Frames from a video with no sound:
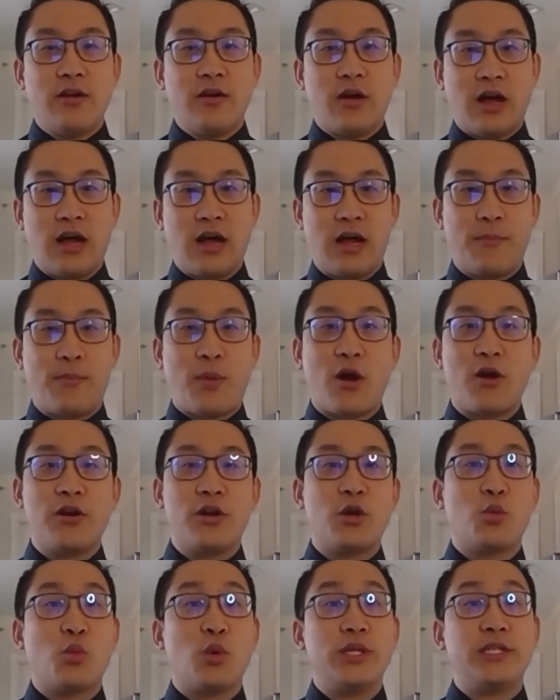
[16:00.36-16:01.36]

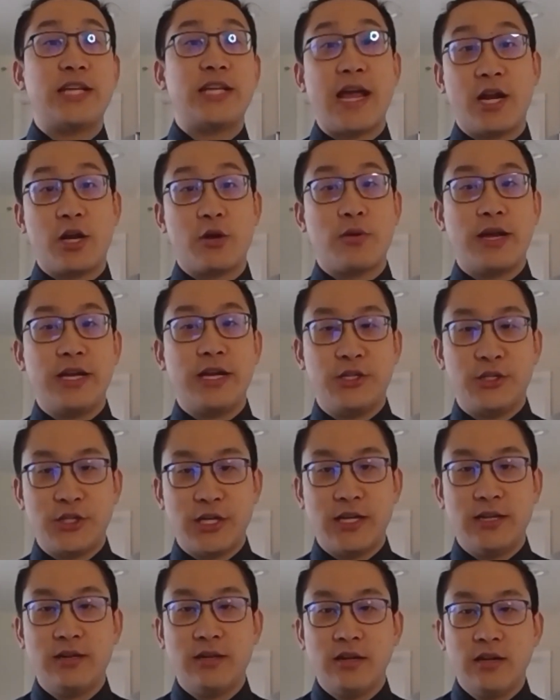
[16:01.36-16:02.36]
partnered with Tanqueray
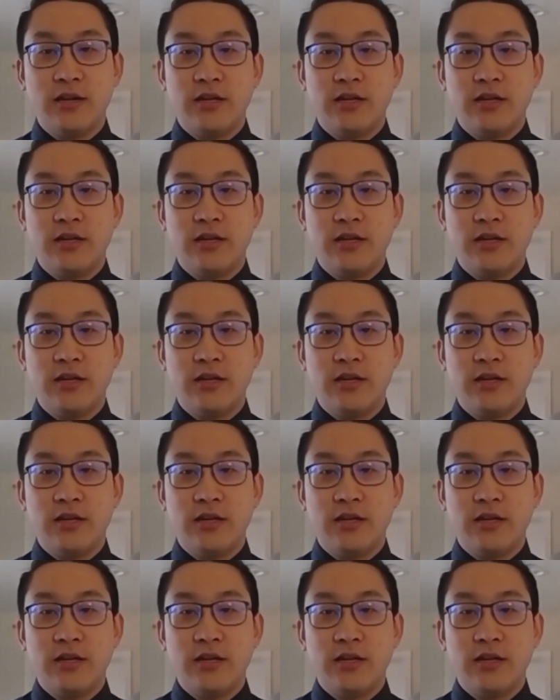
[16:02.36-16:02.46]
Gin